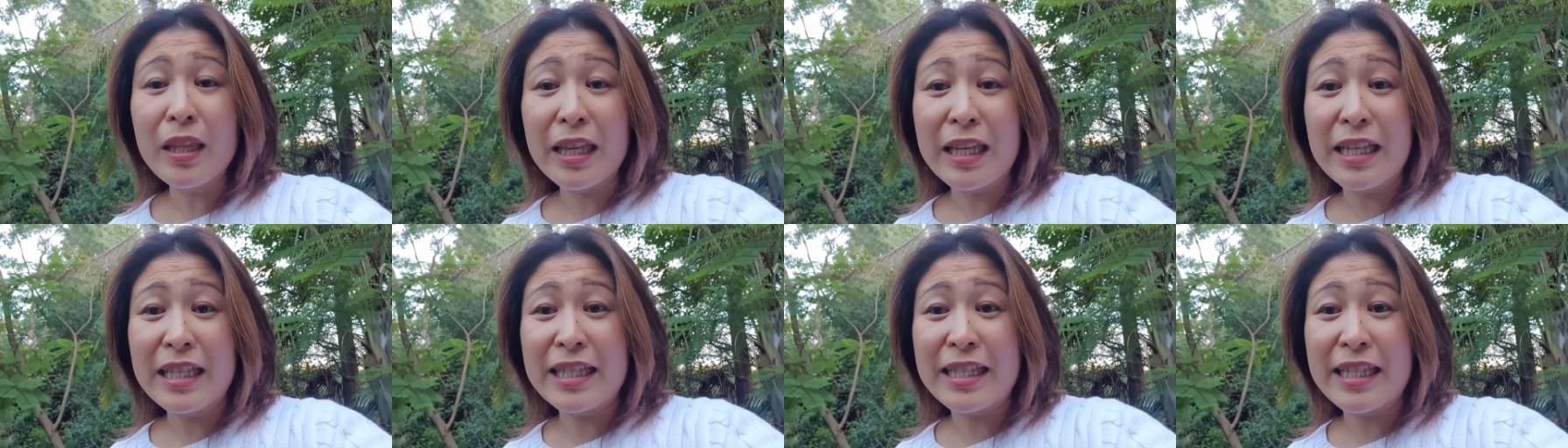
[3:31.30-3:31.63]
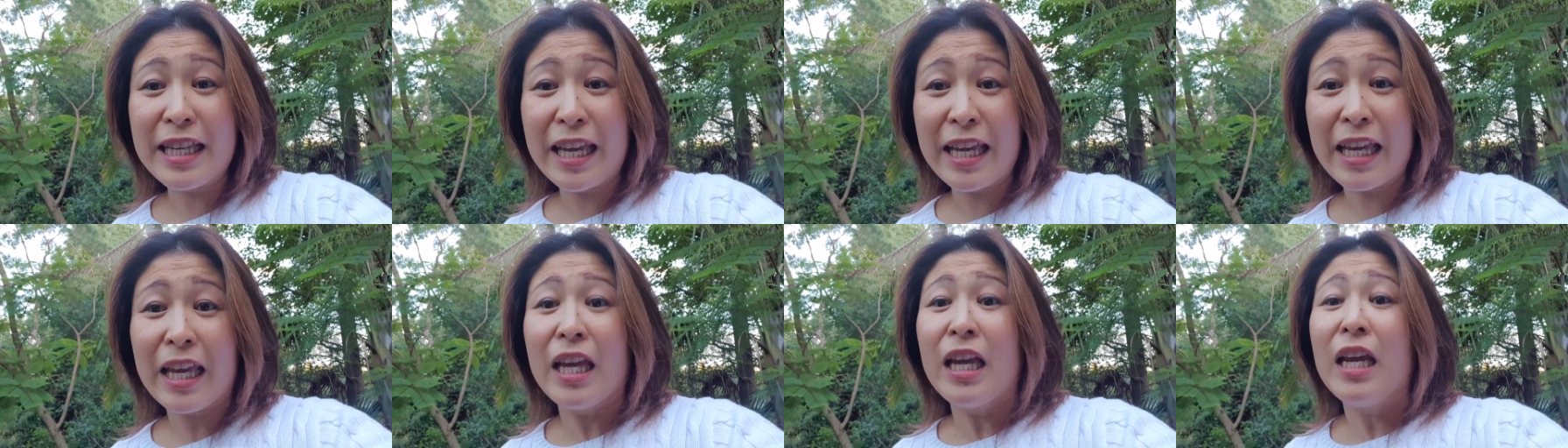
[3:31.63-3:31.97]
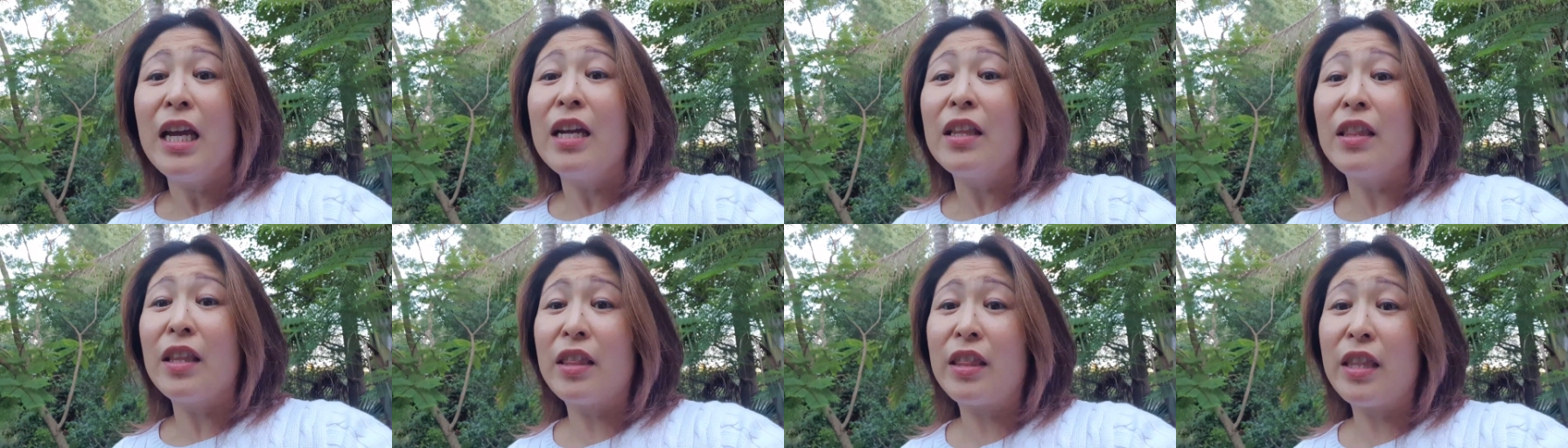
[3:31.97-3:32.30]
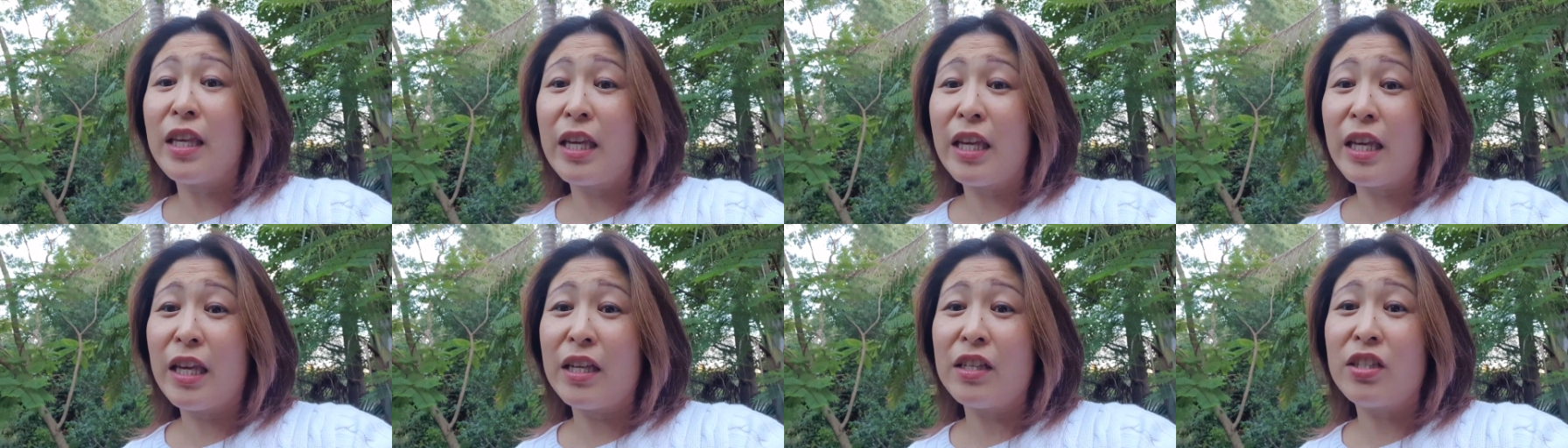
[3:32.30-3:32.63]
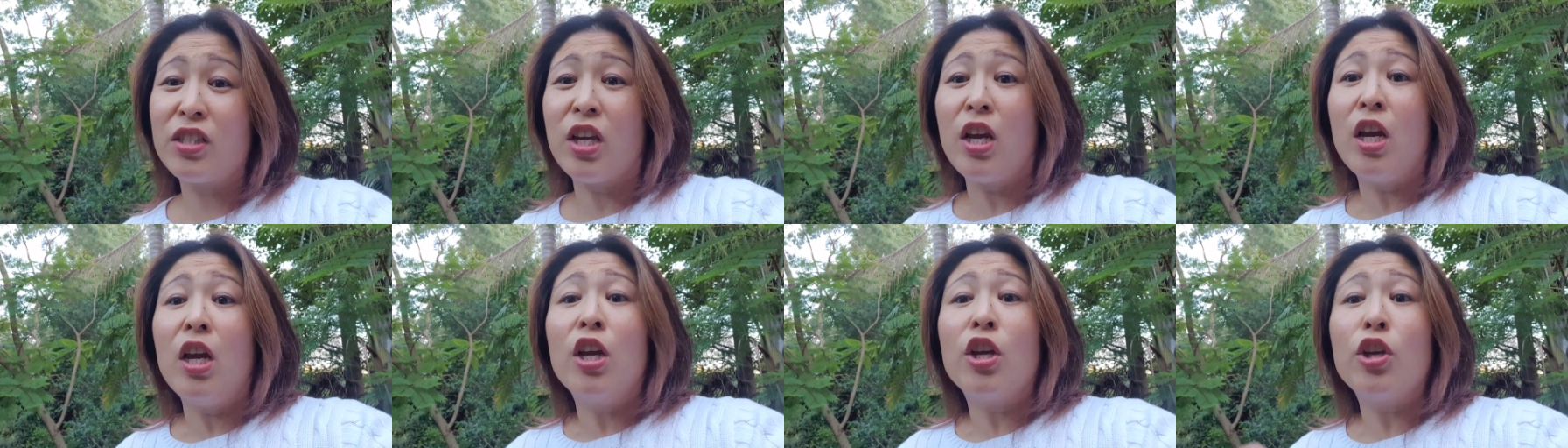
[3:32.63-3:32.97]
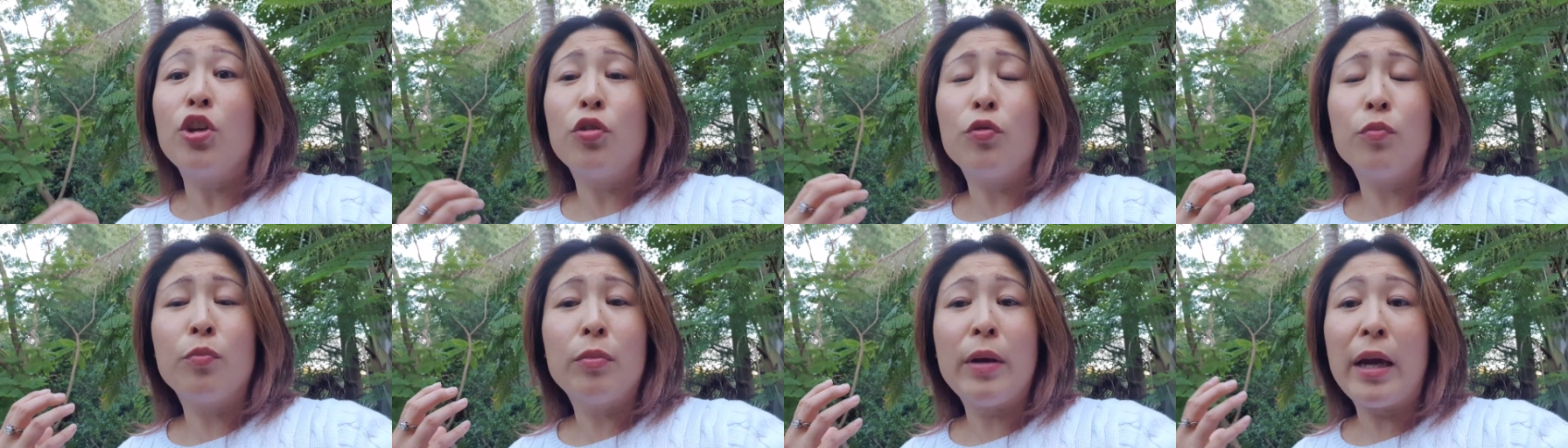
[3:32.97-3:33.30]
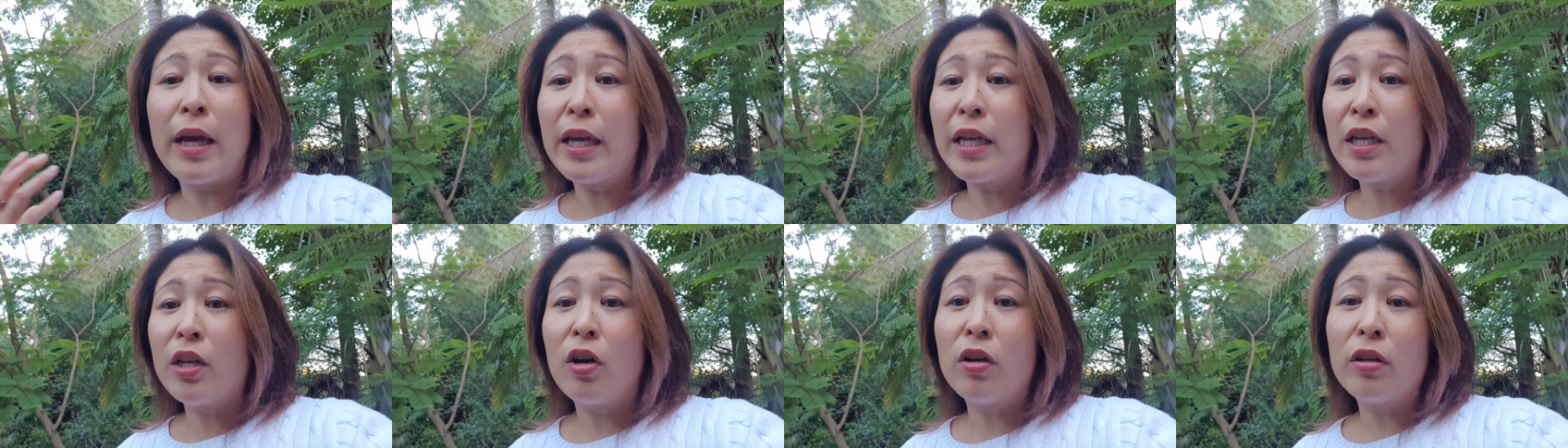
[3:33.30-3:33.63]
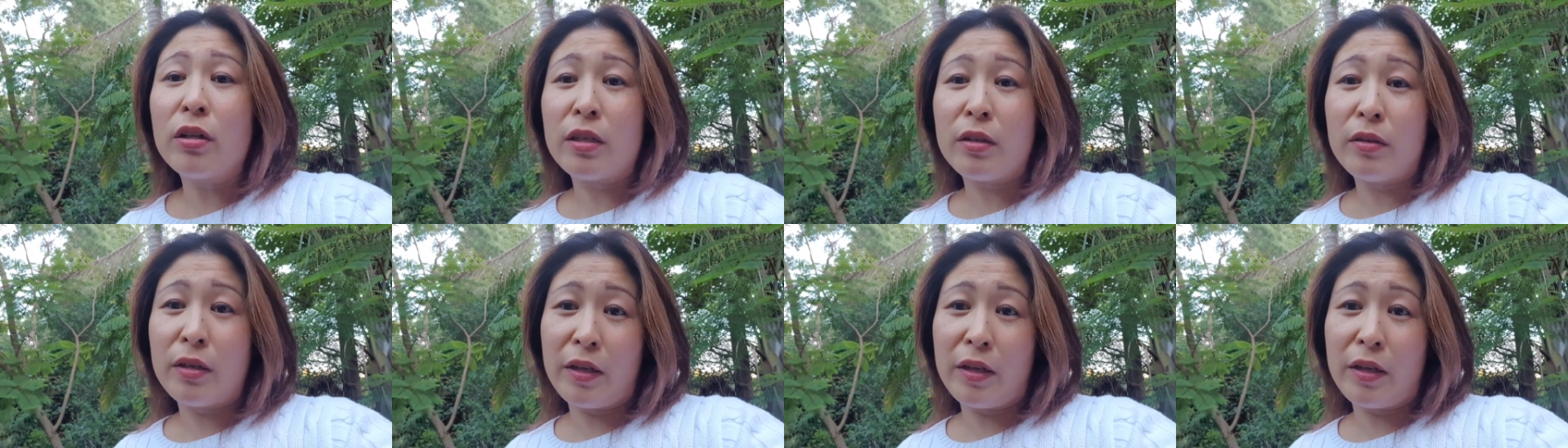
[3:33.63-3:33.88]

You see, the thing is, you may not